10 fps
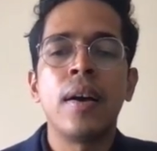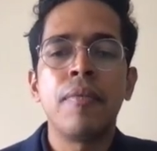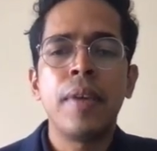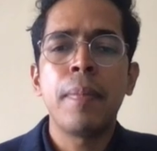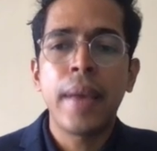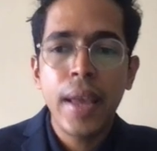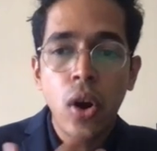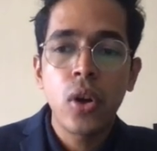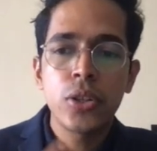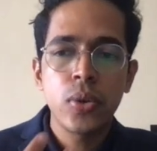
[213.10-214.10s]
We may
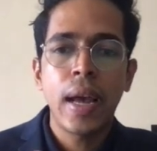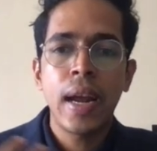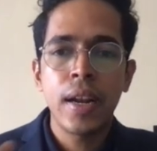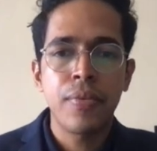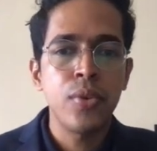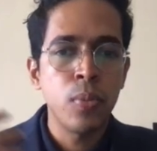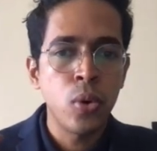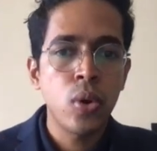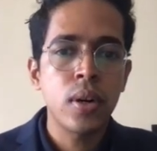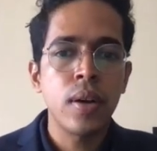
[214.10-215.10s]
also add a few
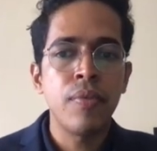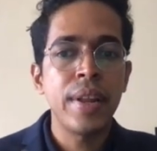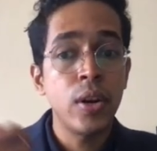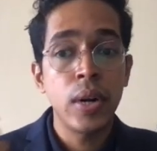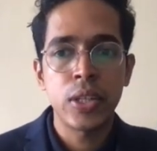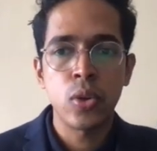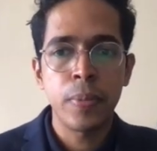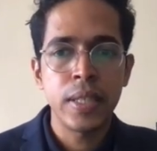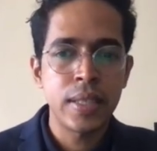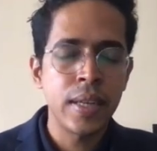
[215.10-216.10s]
more very good
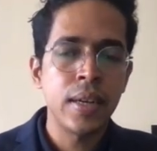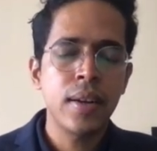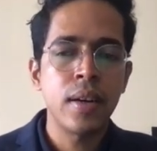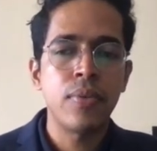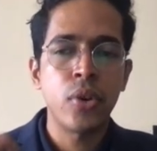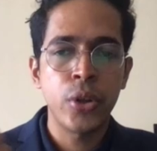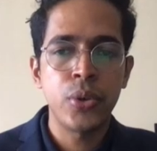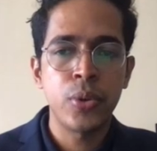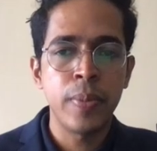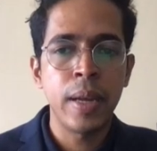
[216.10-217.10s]
SOPs here for
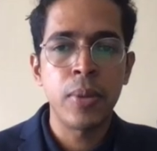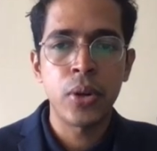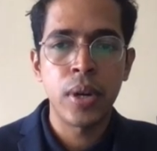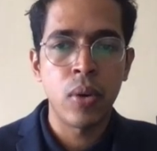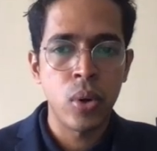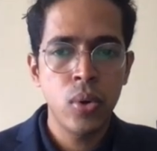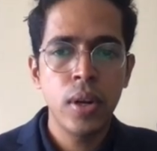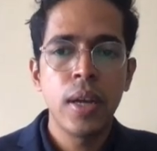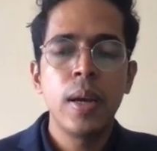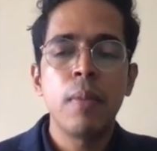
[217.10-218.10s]
you to be able to
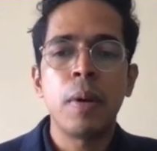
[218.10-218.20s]
download.